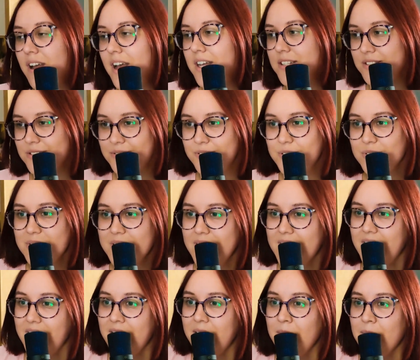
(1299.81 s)
as of
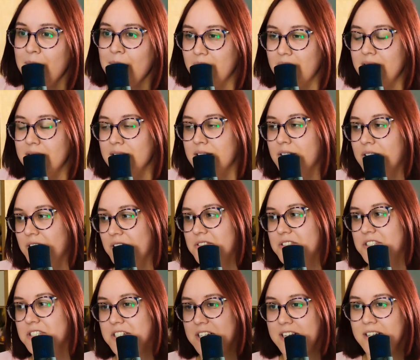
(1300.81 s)
today, one
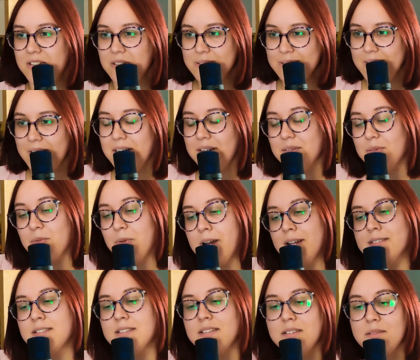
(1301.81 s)
holder can create
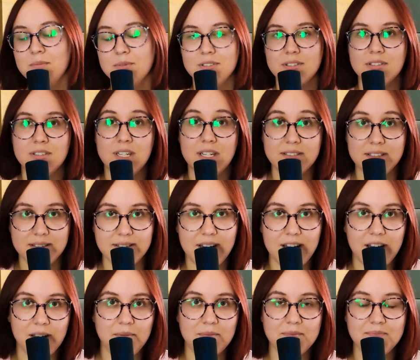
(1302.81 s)
one Senti monster at a
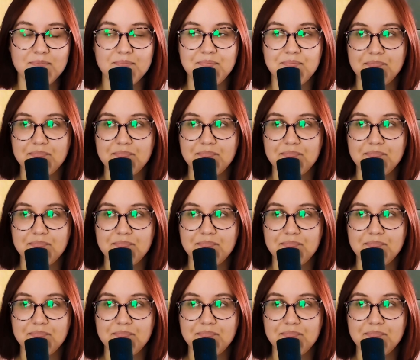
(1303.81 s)
time.